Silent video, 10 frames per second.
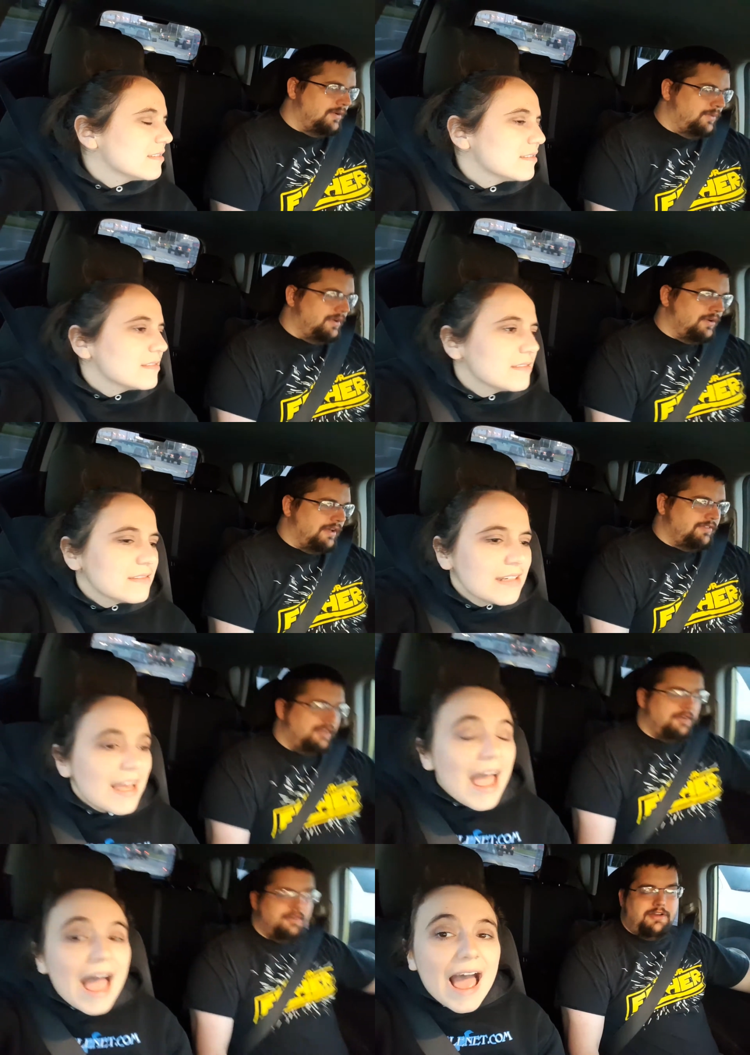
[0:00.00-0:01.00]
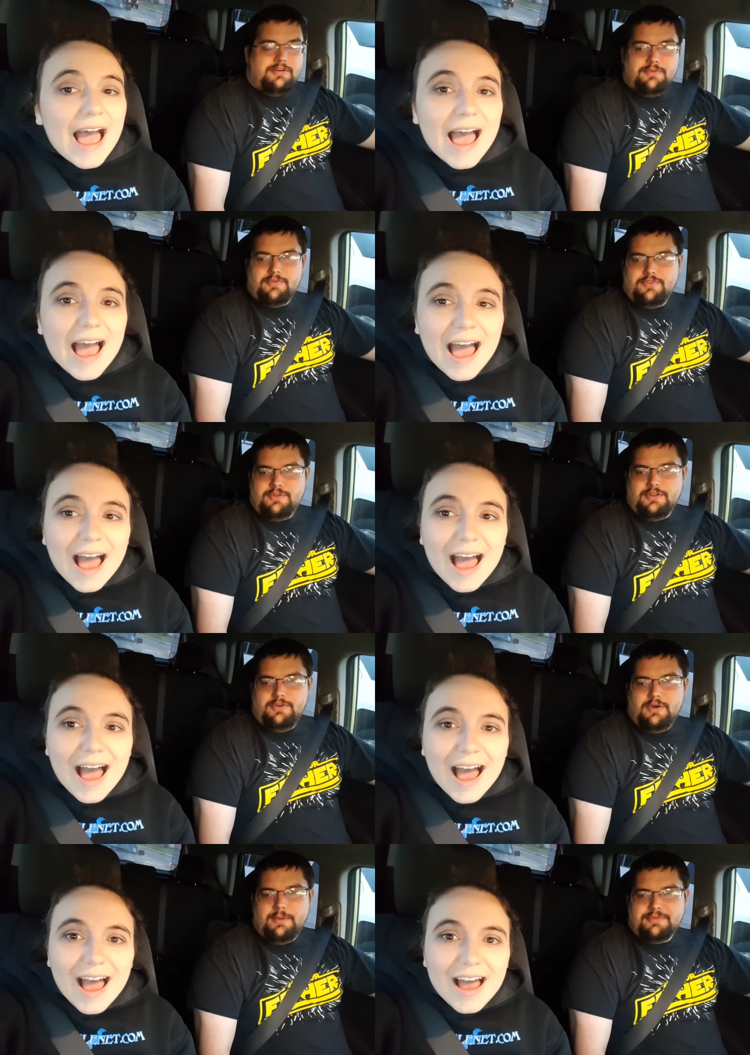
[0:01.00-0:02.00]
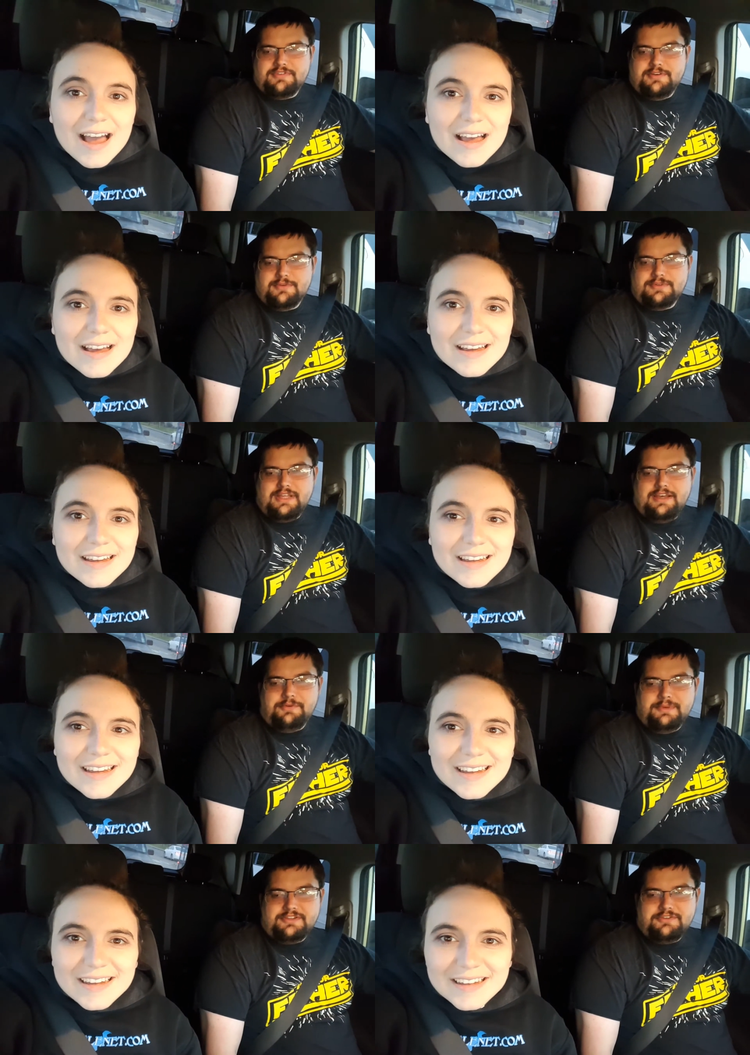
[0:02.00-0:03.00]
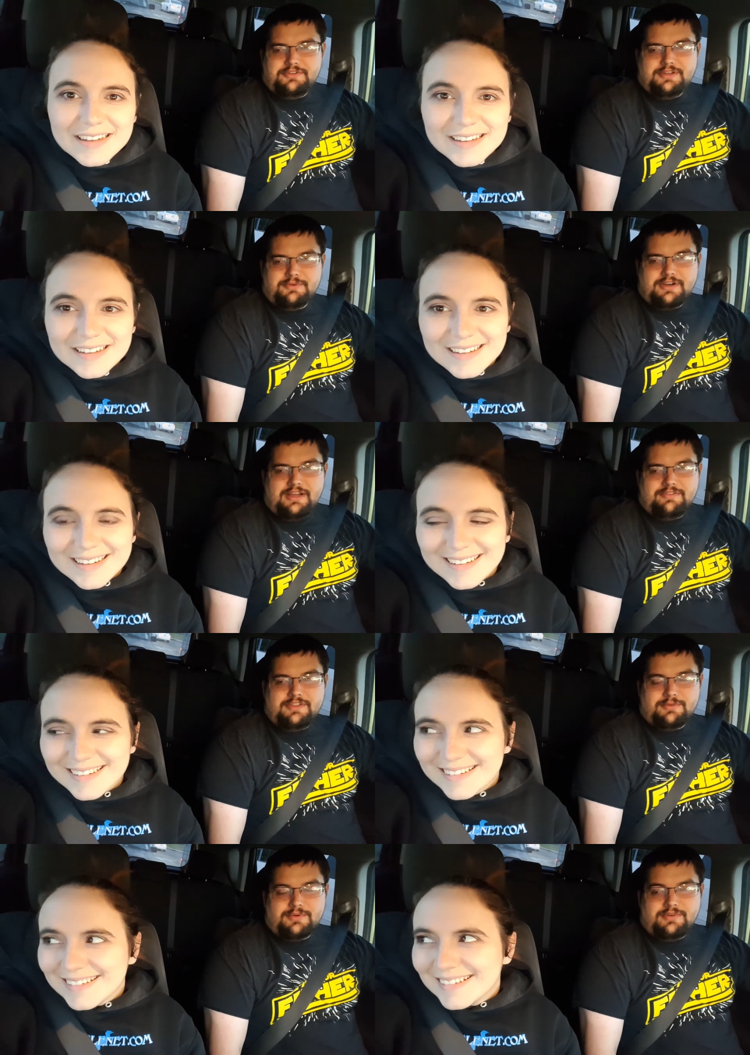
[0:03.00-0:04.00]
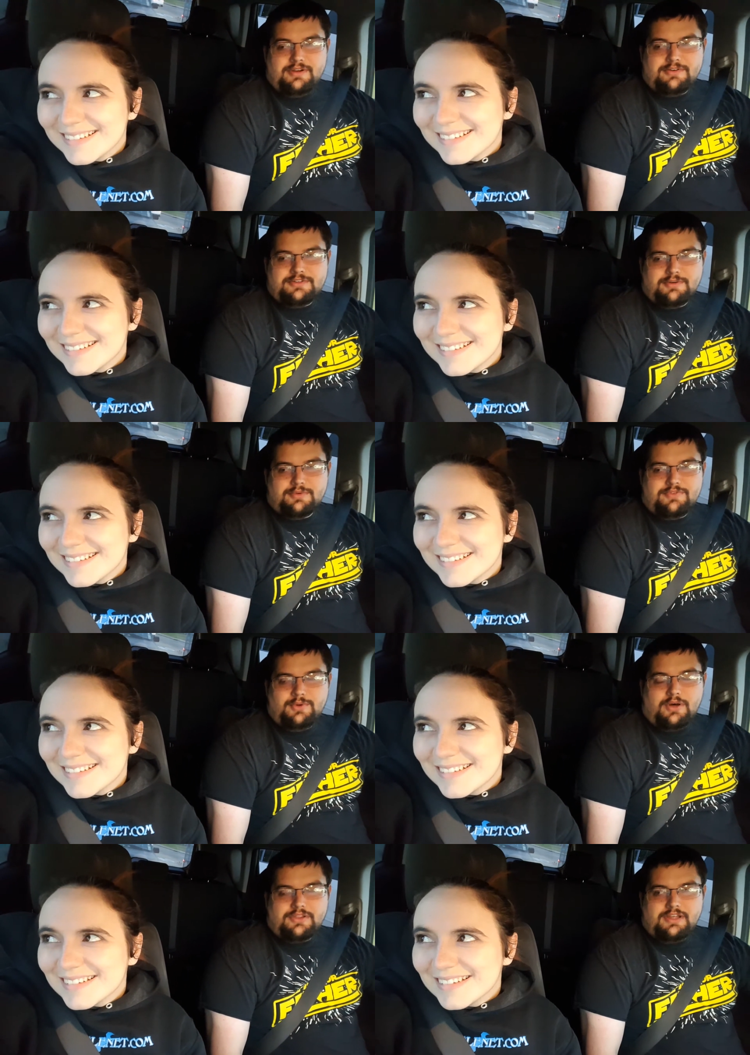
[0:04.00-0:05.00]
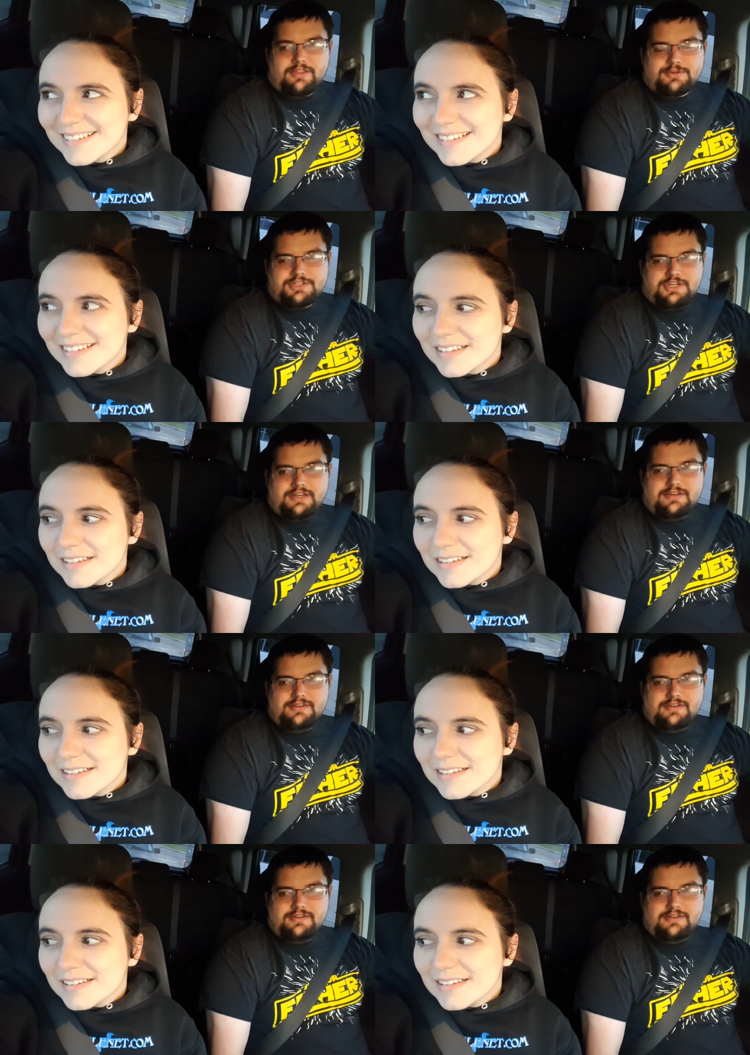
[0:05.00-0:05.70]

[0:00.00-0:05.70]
Speaker 1: We don't have the energy to review the new episodes. What the hell makes you think we're going to have the energy to review all the other shit?